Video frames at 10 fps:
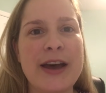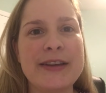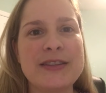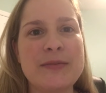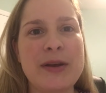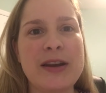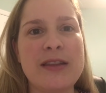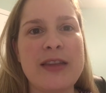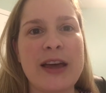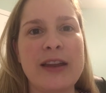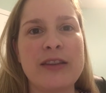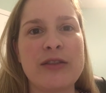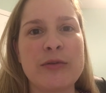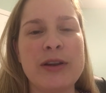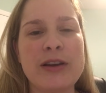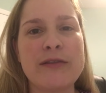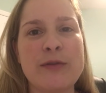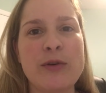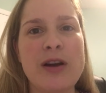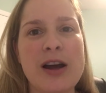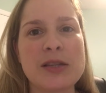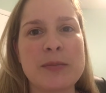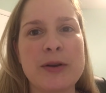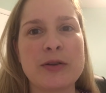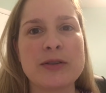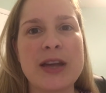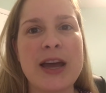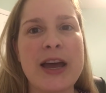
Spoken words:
estimated that 3 out of 4 hospitals